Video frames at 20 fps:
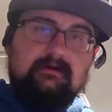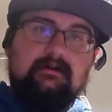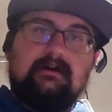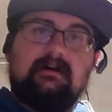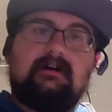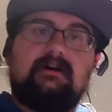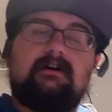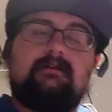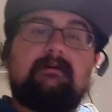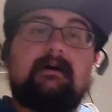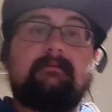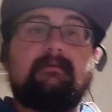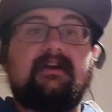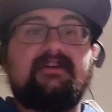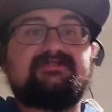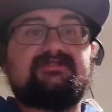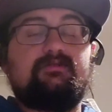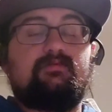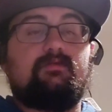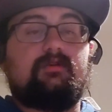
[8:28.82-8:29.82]
I'm
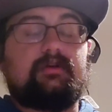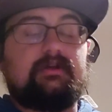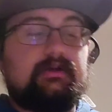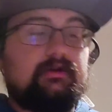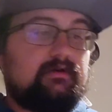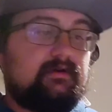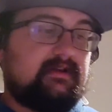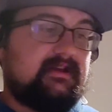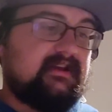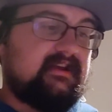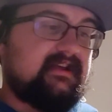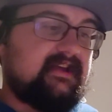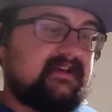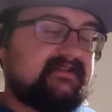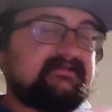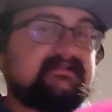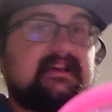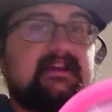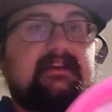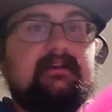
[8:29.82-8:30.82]
actually working on getting a
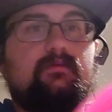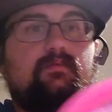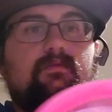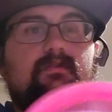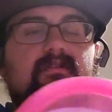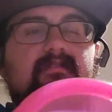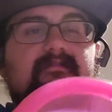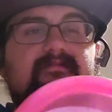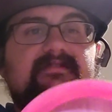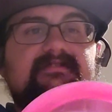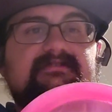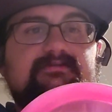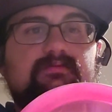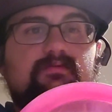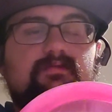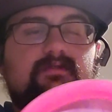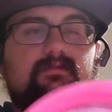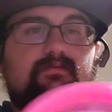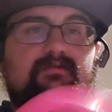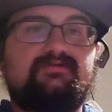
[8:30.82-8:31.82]
second one of this
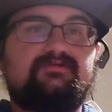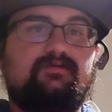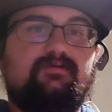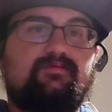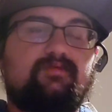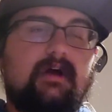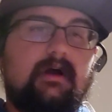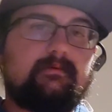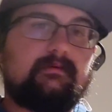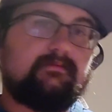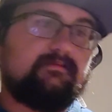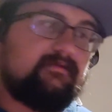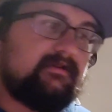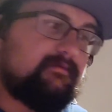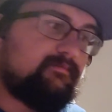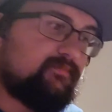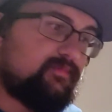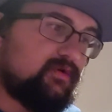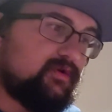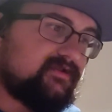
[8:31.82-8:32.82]
one, which will probably
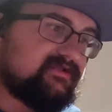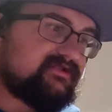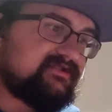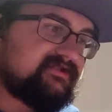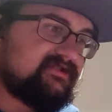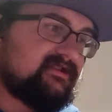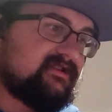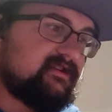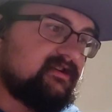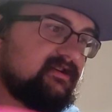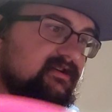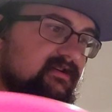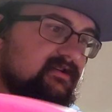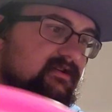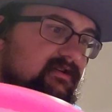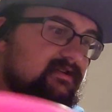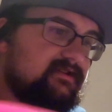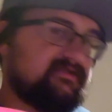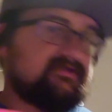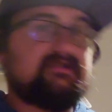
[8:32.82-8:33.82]
push
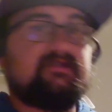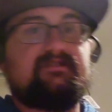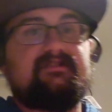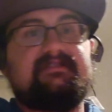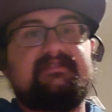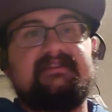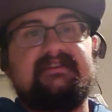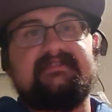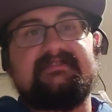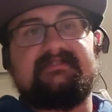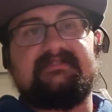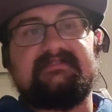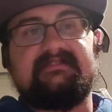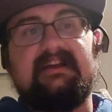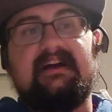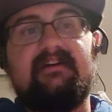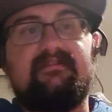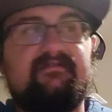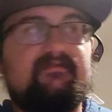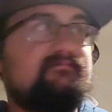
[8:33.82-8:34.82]
certain discs
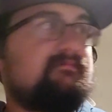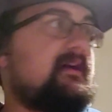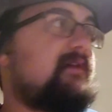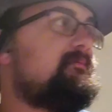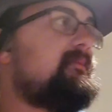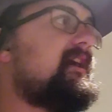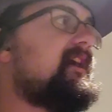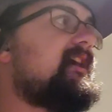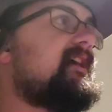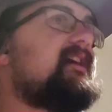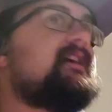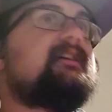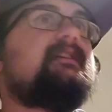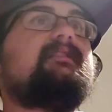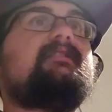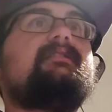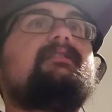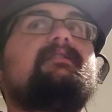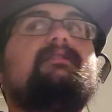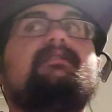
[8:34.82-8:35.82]
out of my bag.